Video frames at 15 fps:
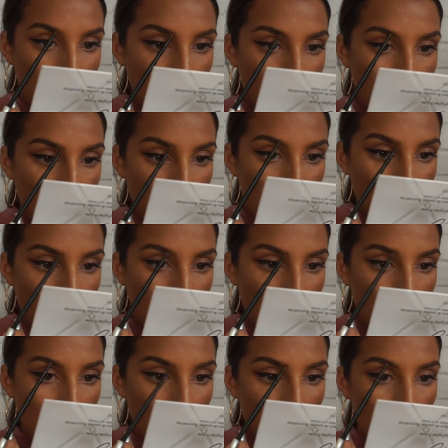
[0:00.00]
for when I
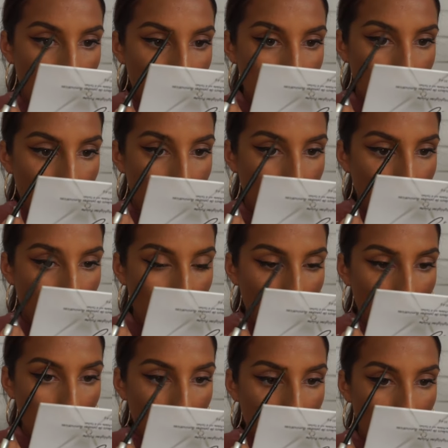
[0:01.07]
do the
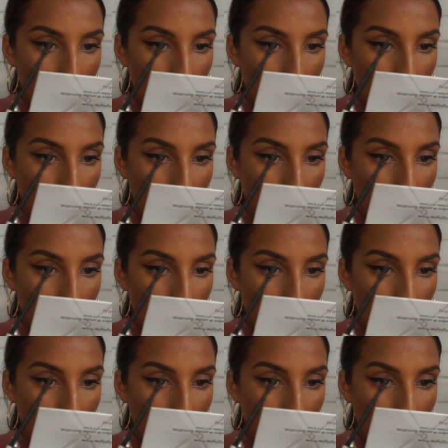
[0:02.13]
front.